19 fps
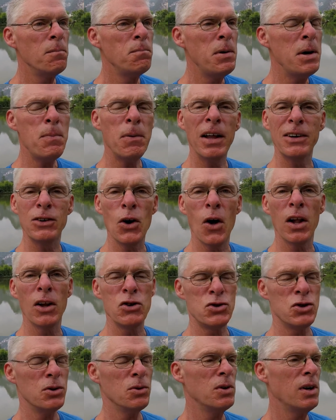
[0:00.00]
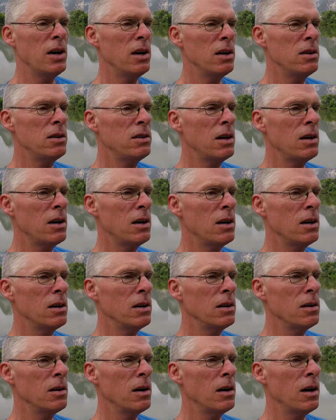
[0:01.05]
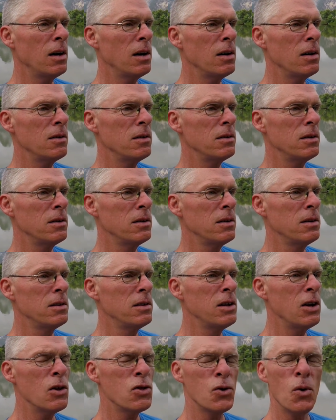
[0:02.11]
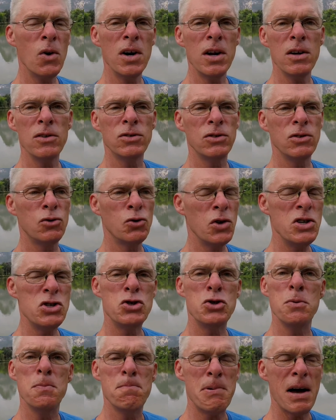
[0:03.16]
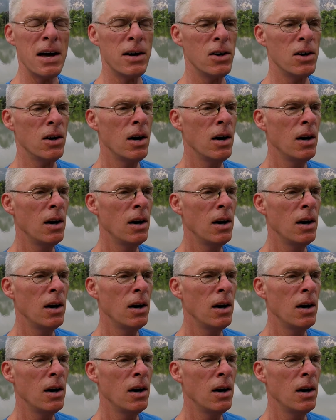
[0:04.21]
People acknowledge you, and the authorities treat you better.